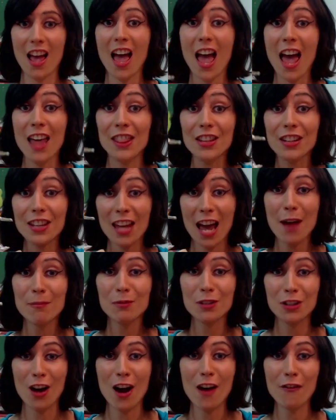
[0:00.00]
And the
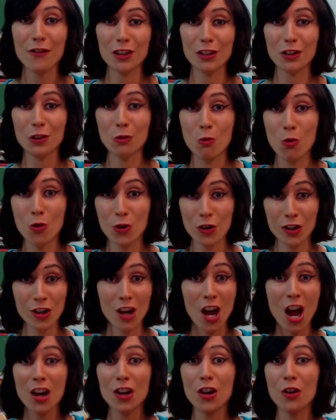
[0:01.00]
Captain Obvious Award
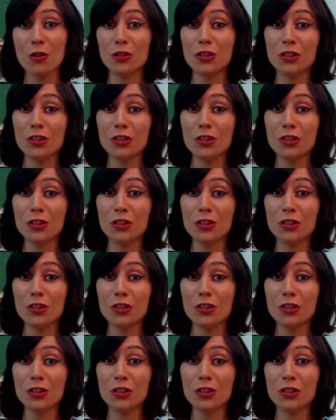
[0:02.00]
goes